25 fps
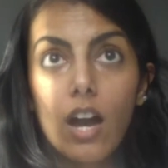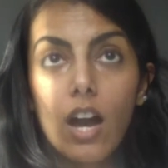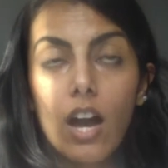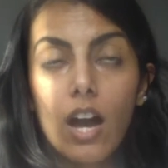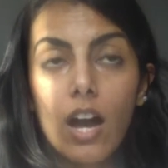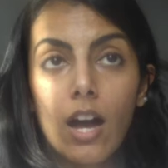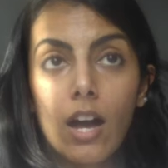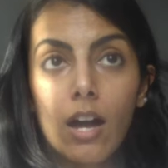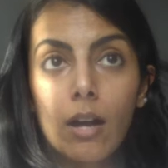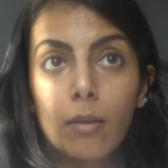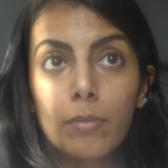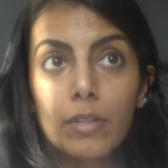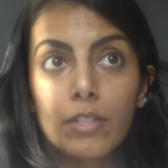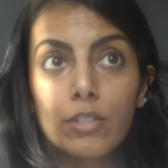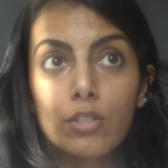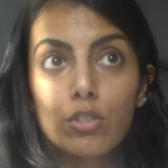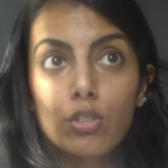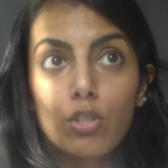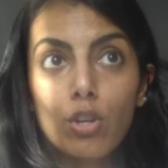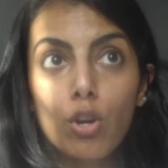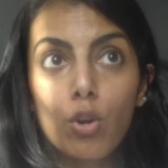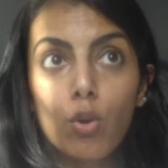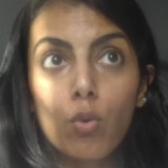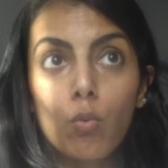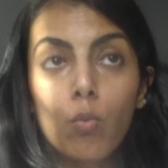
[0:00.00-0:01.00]
And
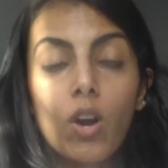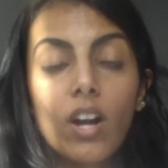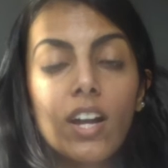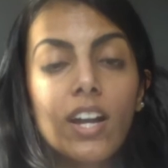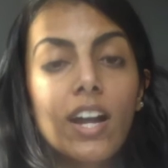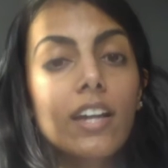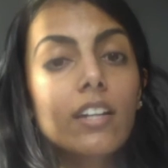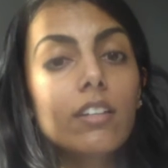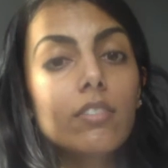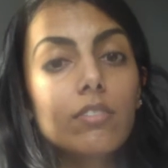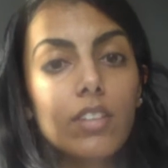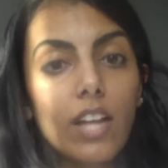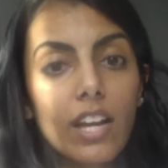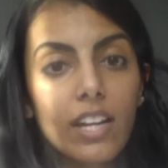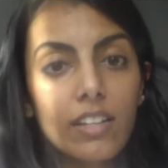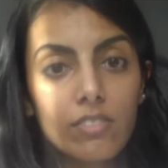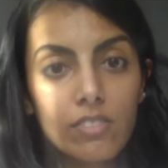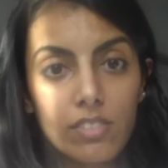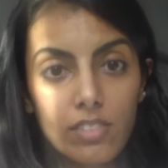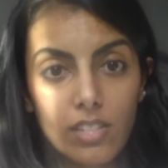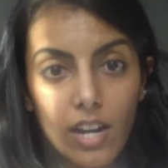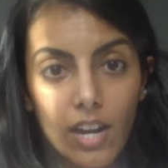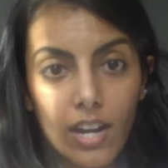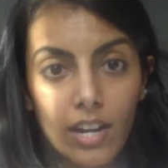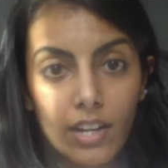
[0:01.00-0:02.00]
so, what kind of
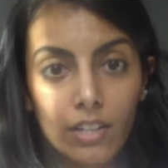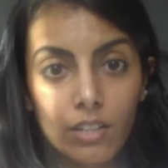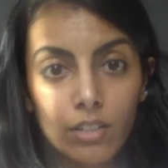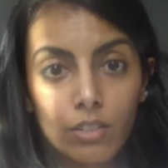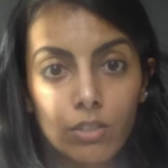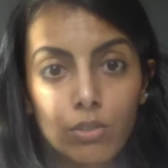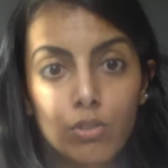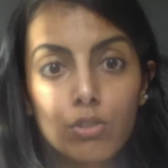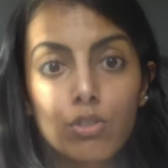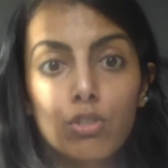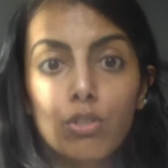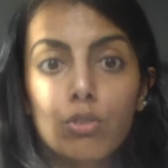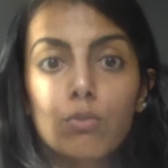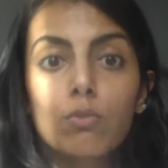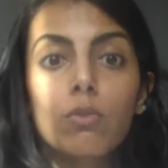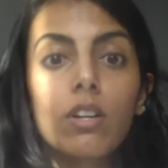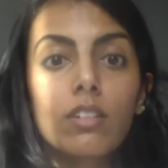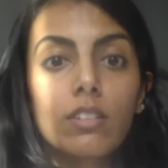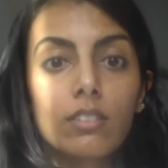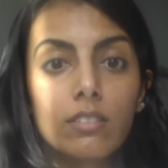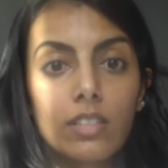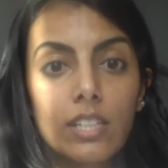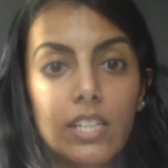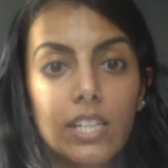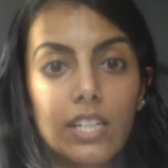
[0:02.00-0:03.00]
lifestyle do you want
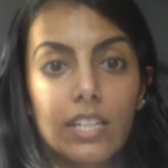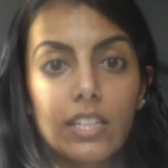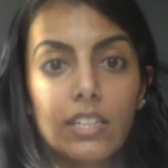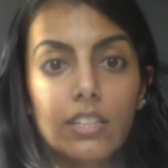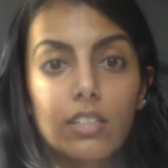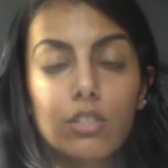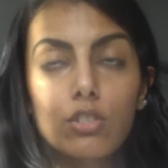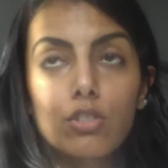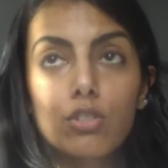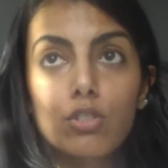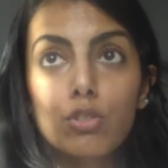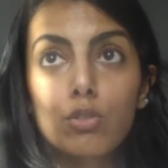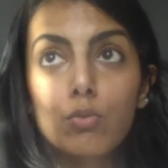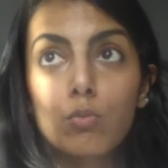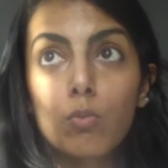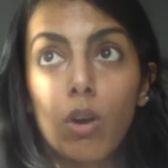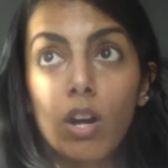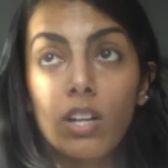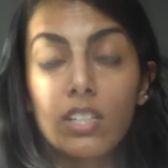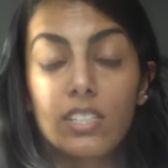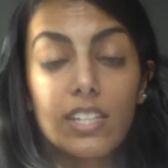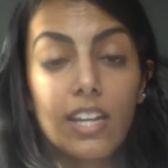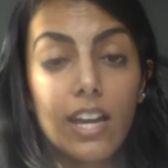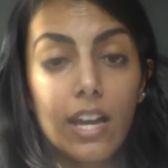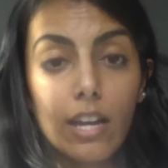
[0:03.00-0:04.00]
to lead? Do you
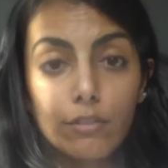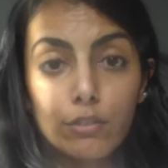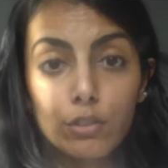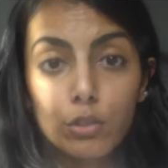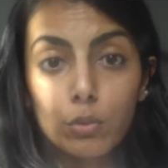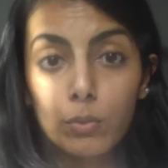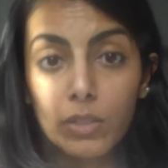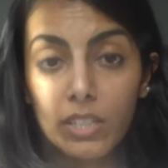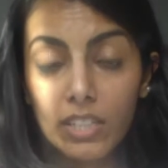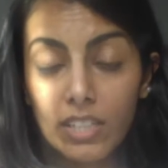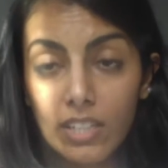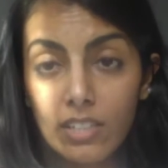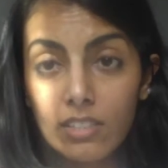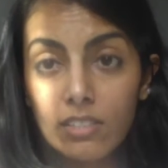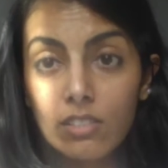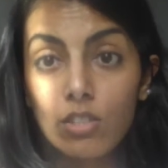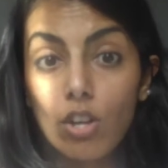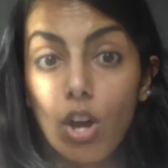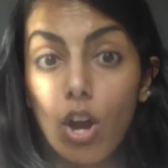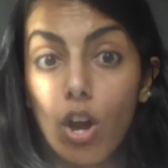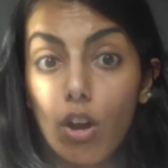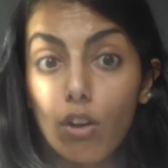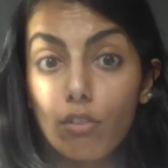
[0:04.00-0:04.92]
want to have your weekends